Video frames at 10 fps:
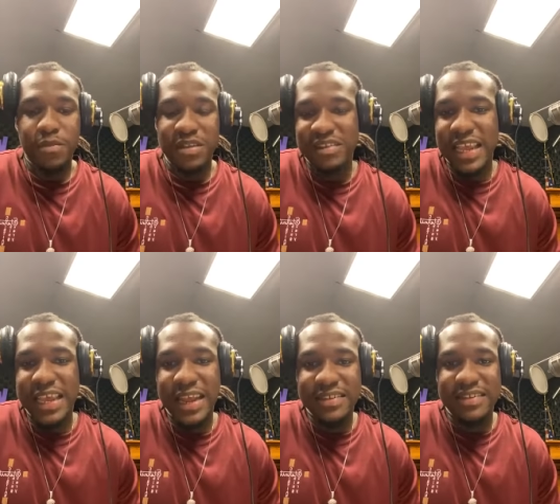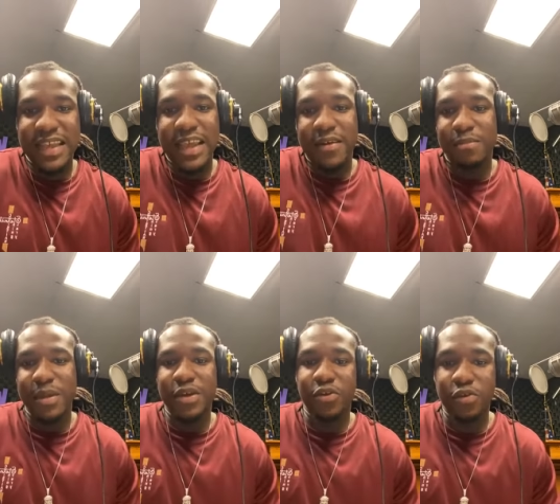to stay in that stead of
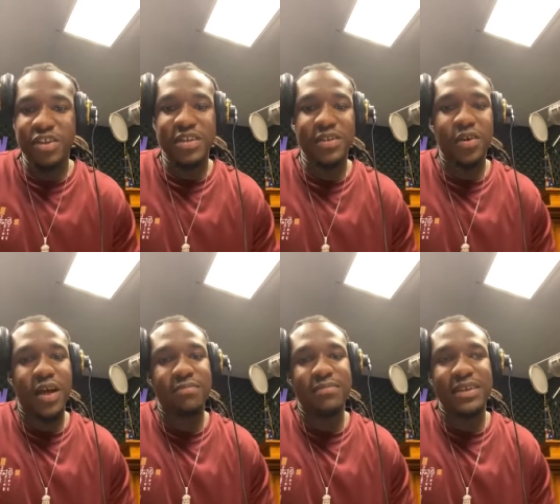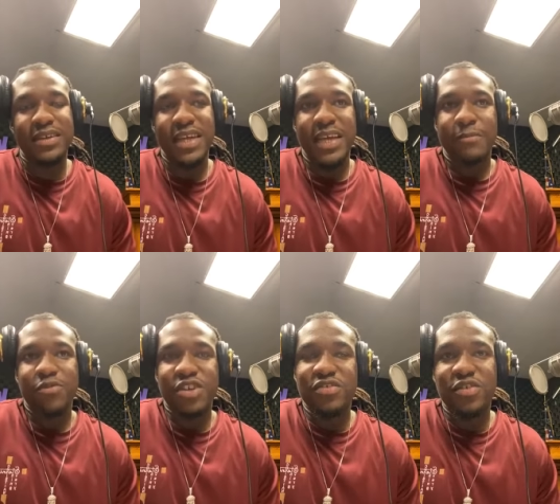being a Christian. You know, I, it,
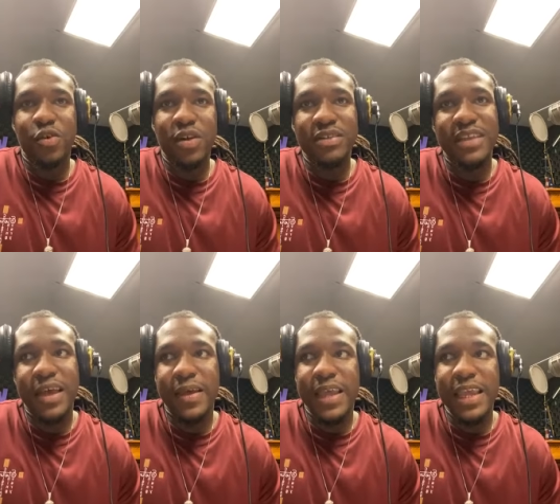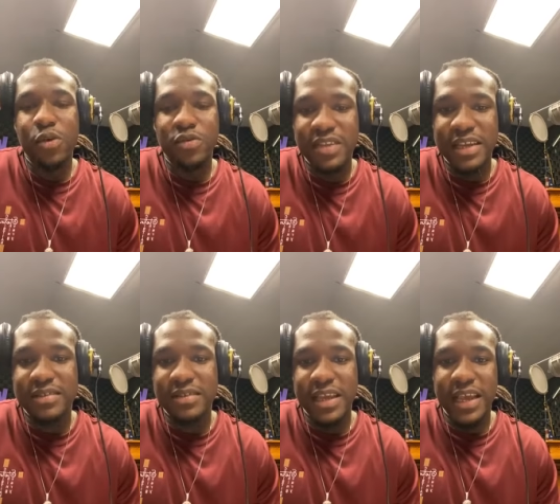Jesus told us that he who
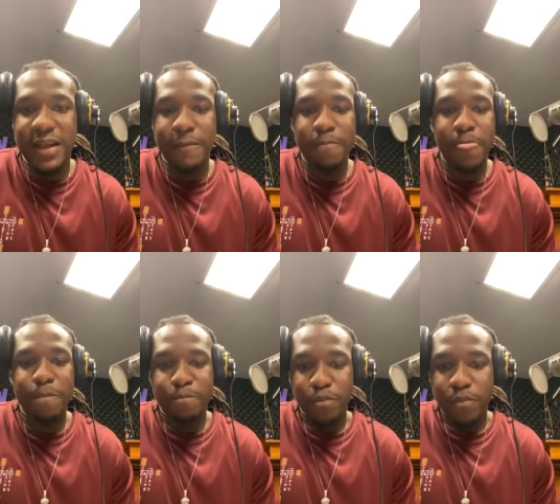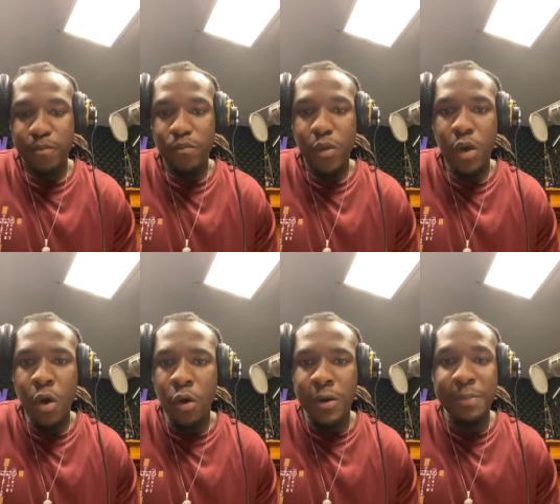takes his hand
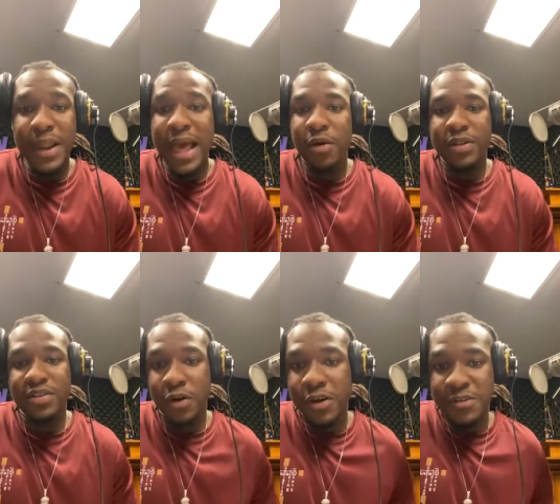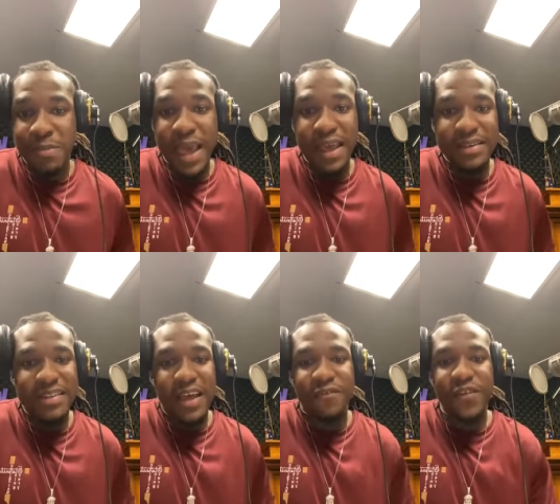on a plow and turn his back is
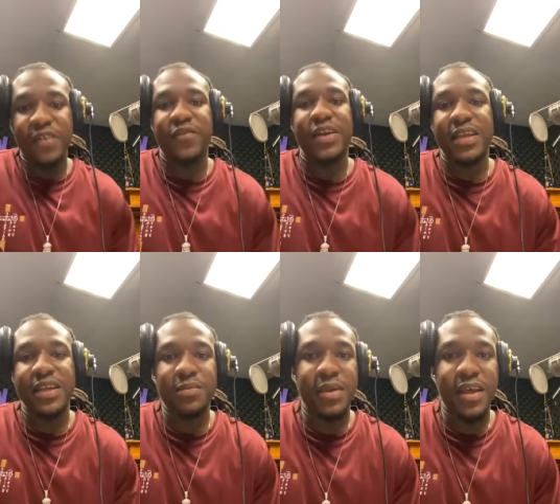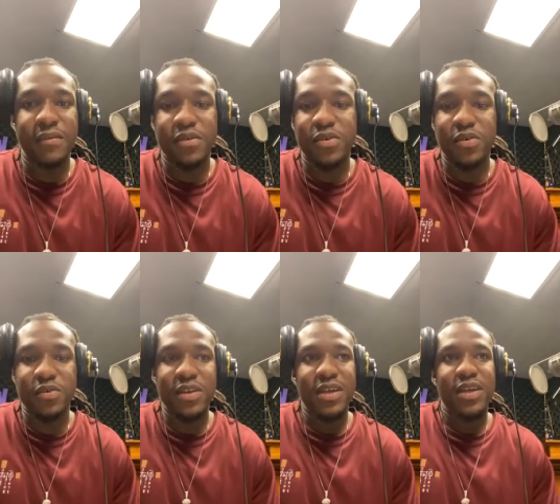not fit for the kingdom of heaven.
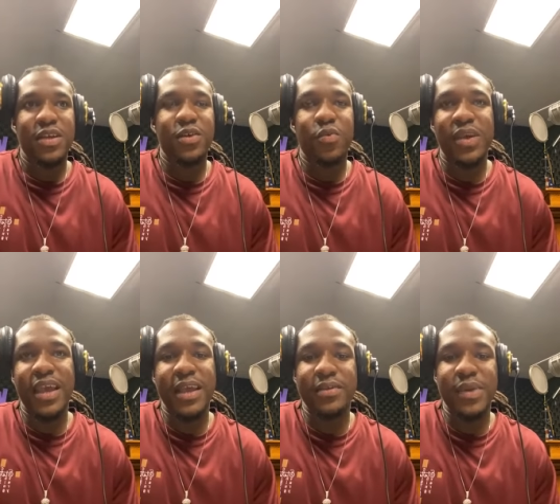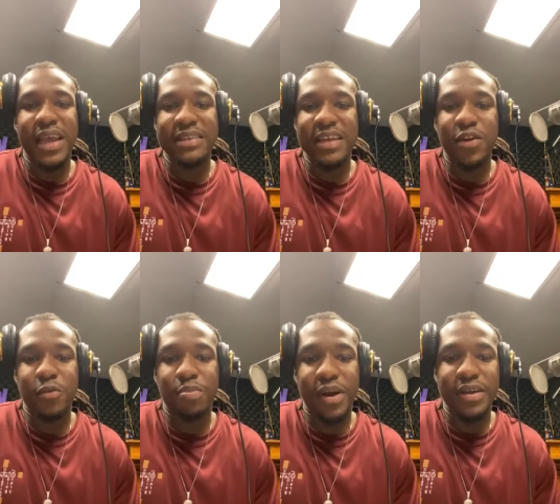So, you know, we can't we can't take no
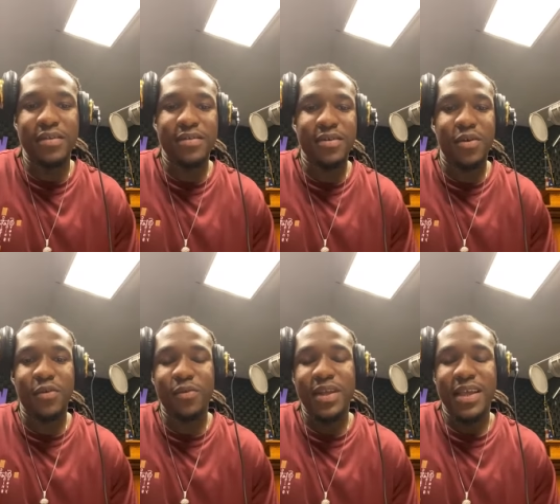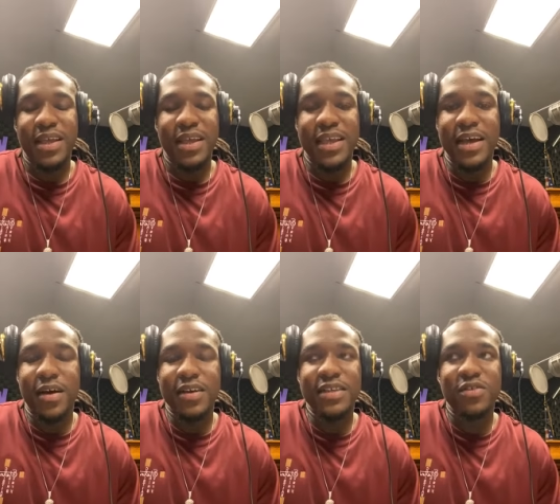break. You know, he
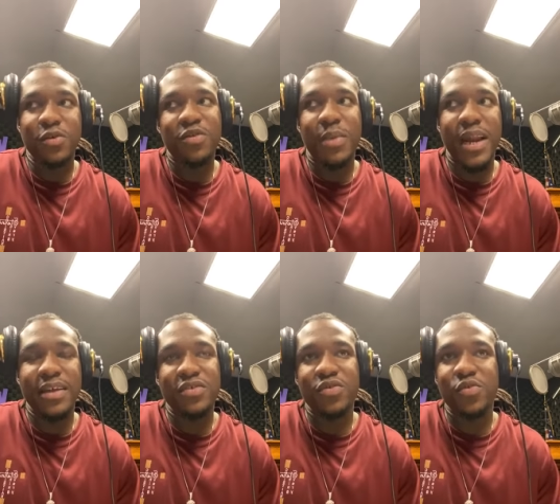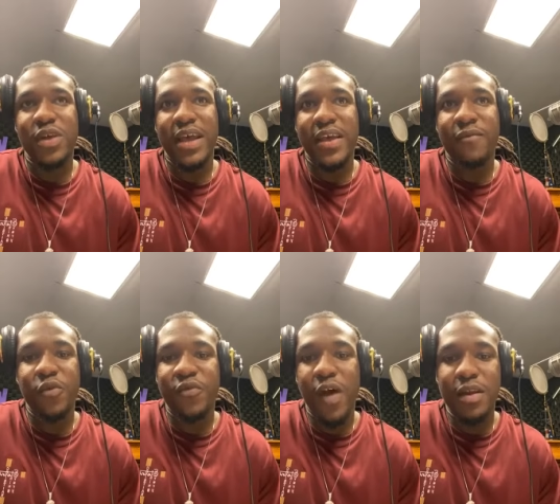uh, he told somebody else too that if
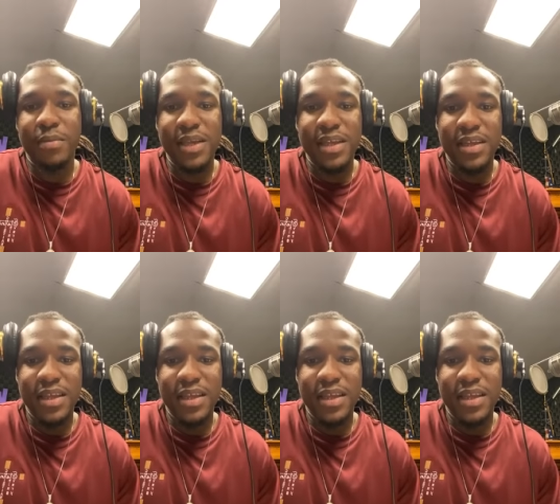you follow me,